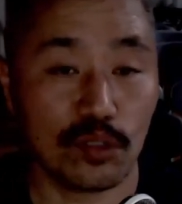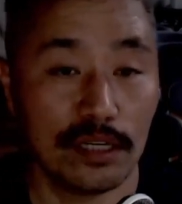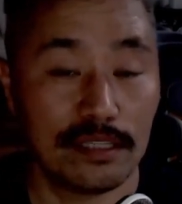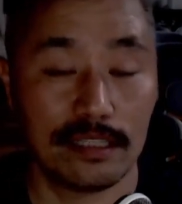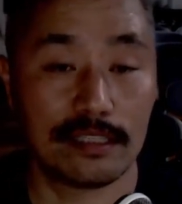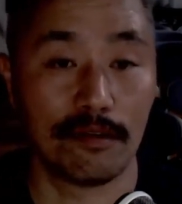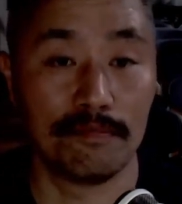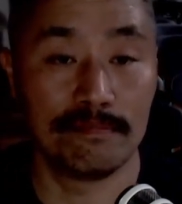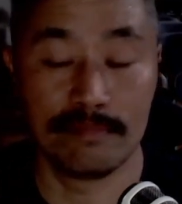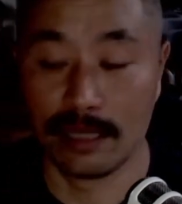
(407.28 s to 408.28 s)
see
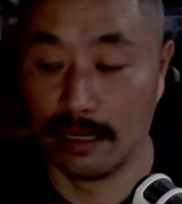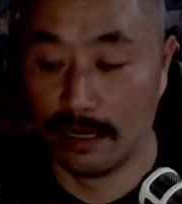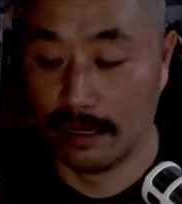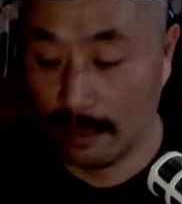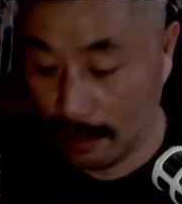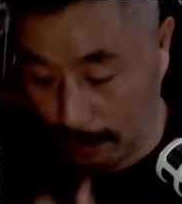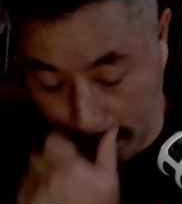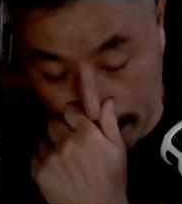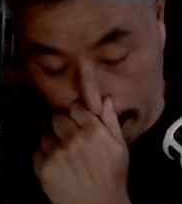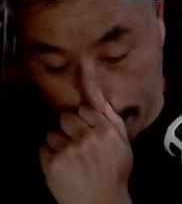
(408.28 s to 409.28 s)
some,
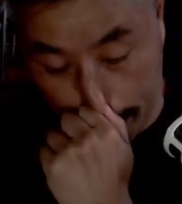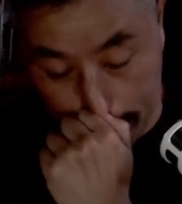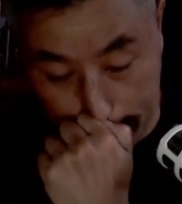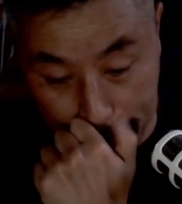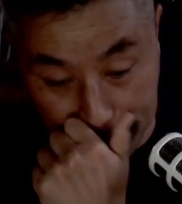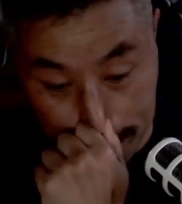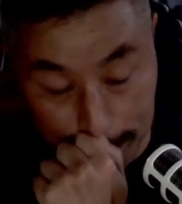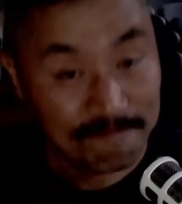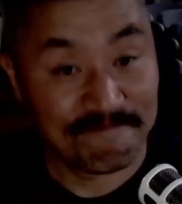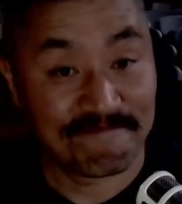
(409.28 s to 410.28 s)
um,
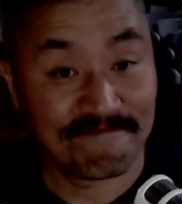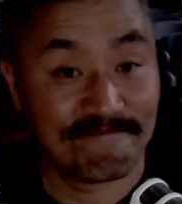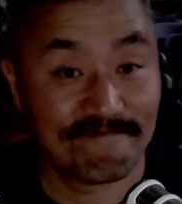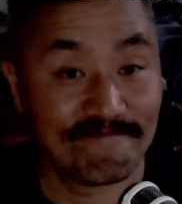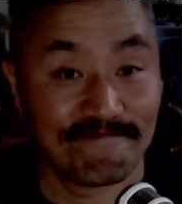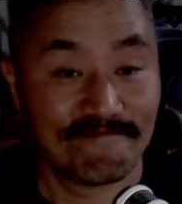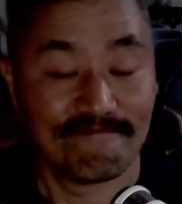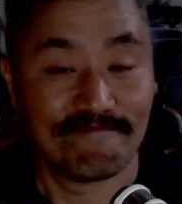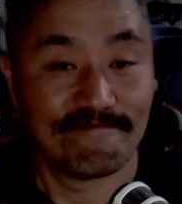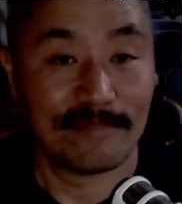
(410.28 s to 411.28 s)

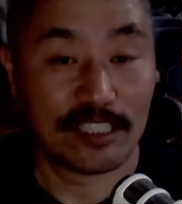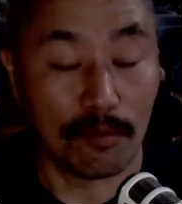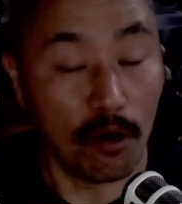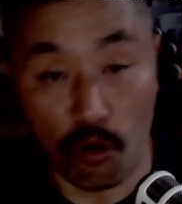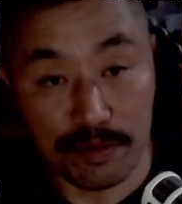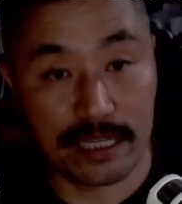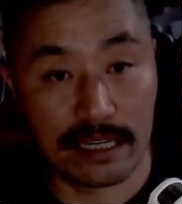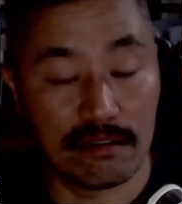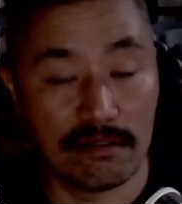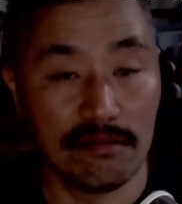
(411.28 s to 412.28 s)
some
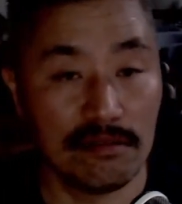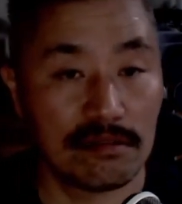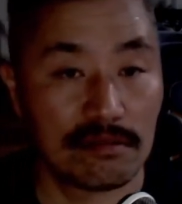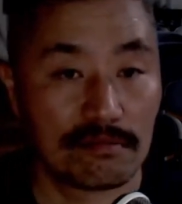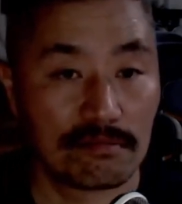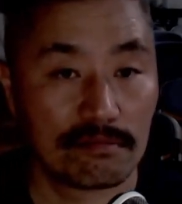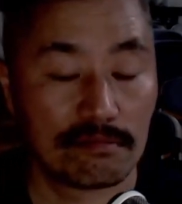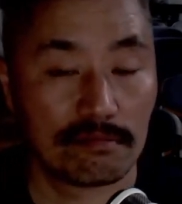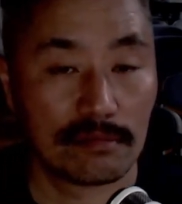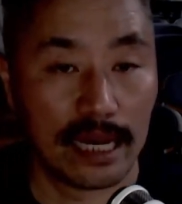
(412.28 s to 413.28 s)
obstacles,
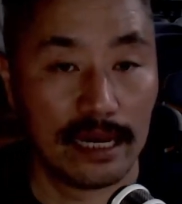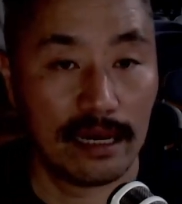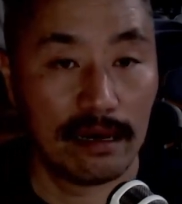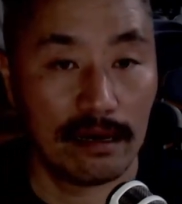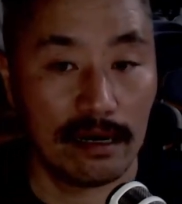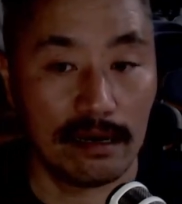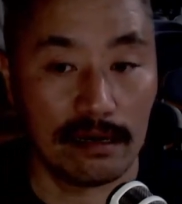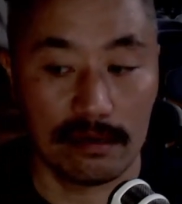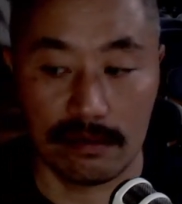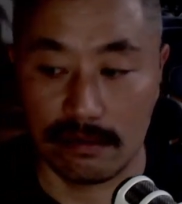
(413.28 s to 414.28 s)

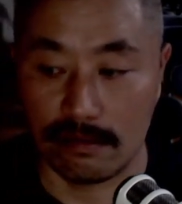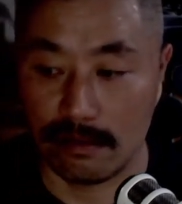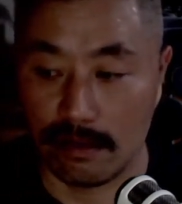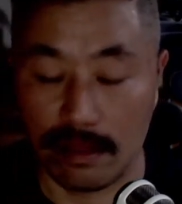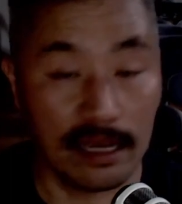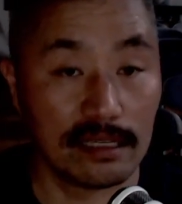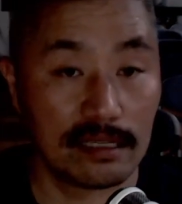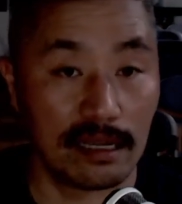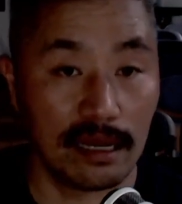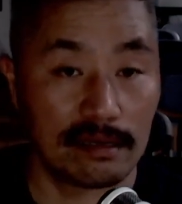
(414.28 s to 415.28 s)
uh, things
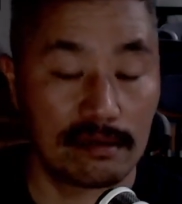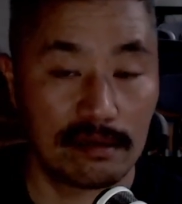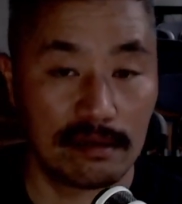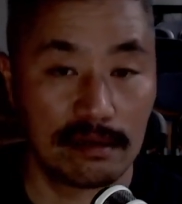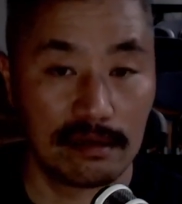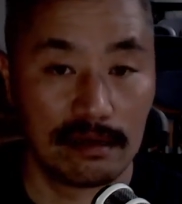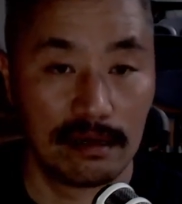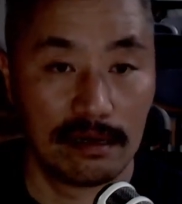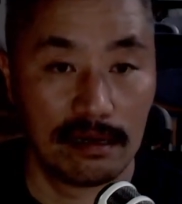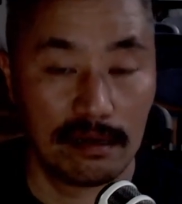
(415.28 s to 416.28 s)
that
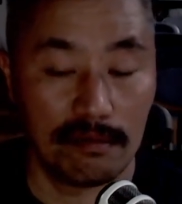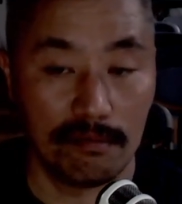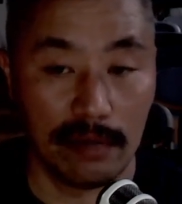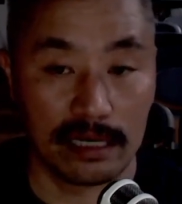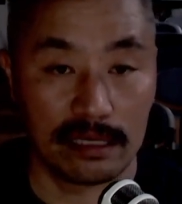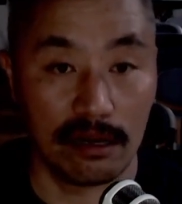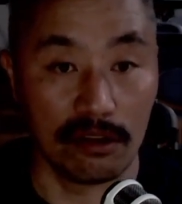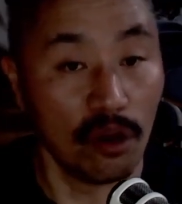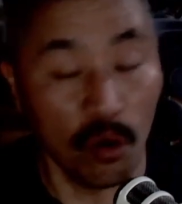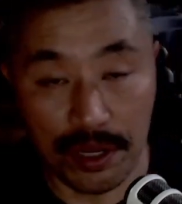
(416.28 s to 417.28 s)
might
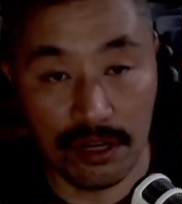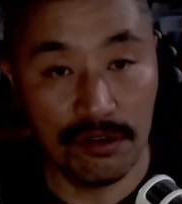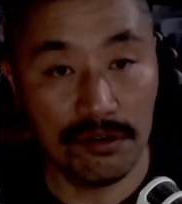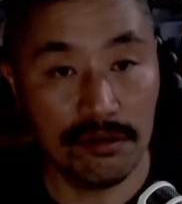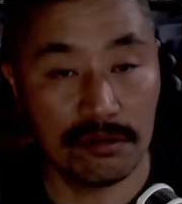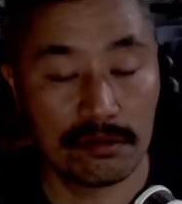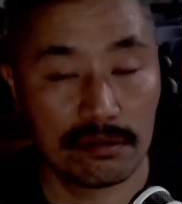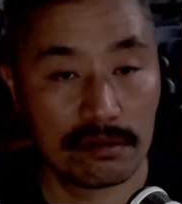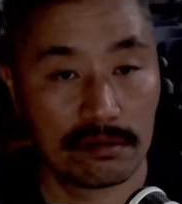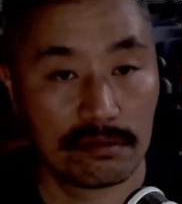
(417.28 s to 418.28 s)
annoy you,
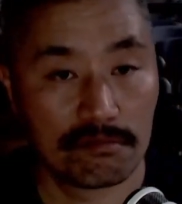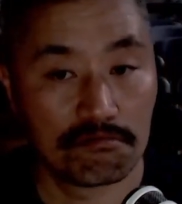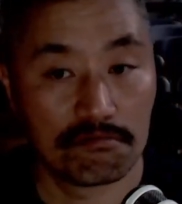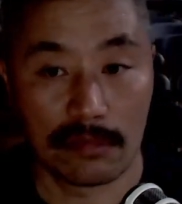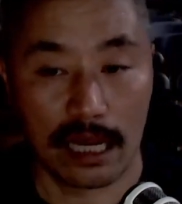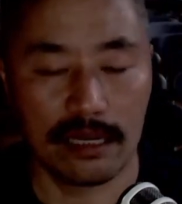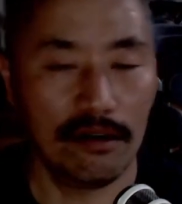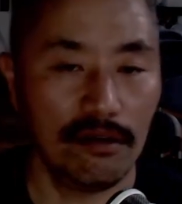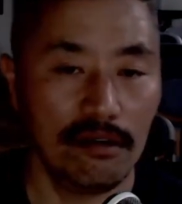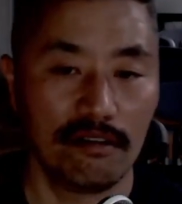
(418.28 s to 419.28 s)
you
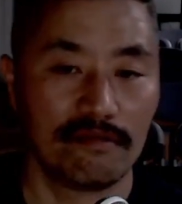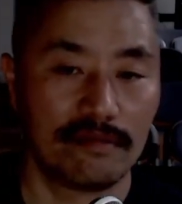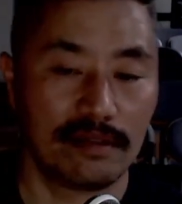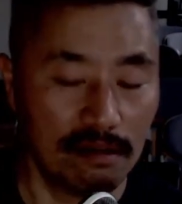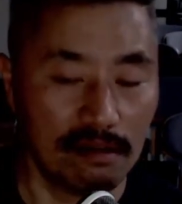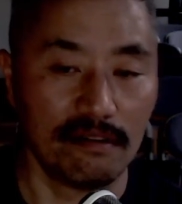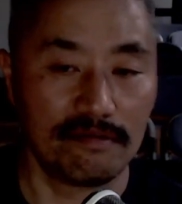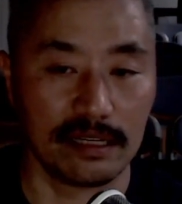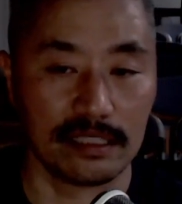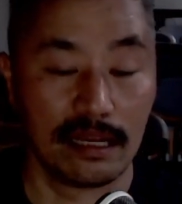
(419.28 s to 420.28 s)
know, a lot of, a lot of
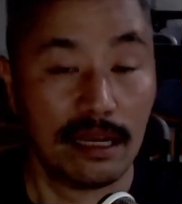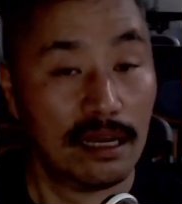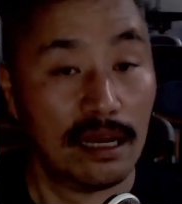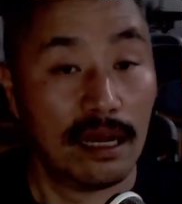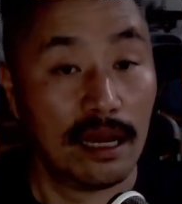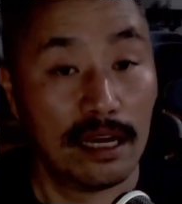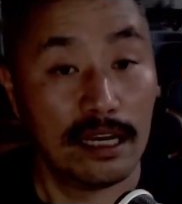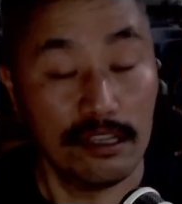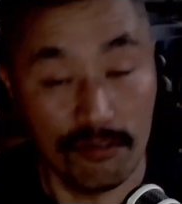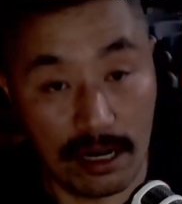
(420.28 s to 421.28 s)
things.
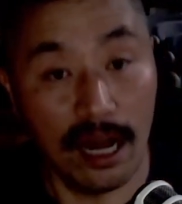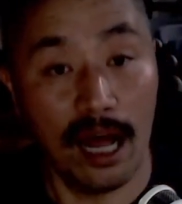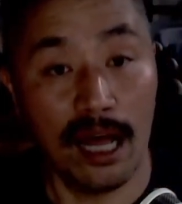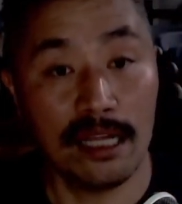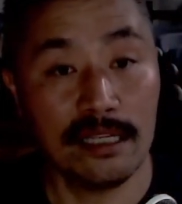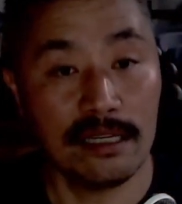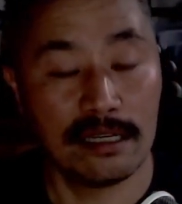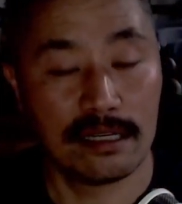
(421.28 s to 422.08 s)
You can't,